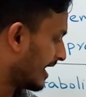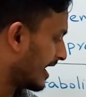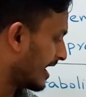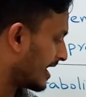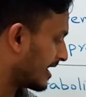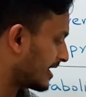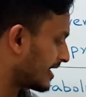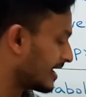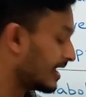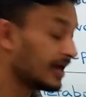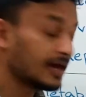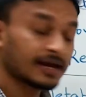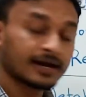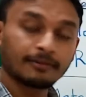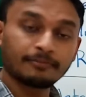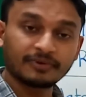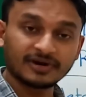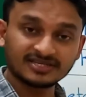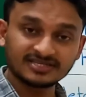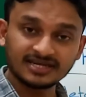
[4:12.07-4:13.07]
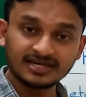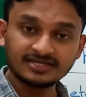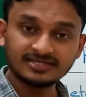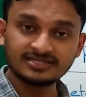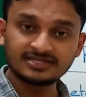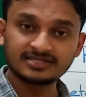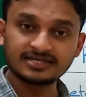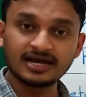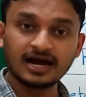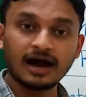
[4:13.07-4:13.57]
A A
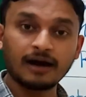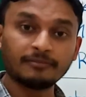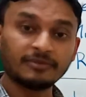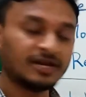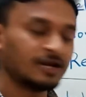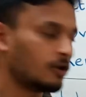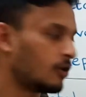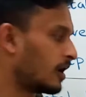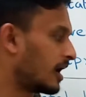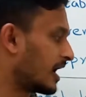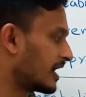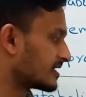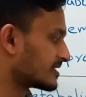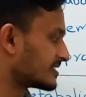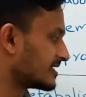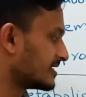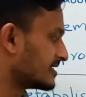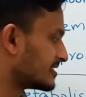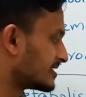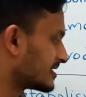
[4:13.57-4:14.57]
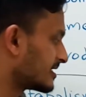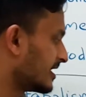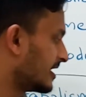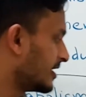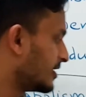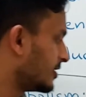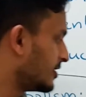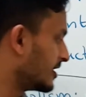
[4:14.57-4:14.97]
represents amino acids.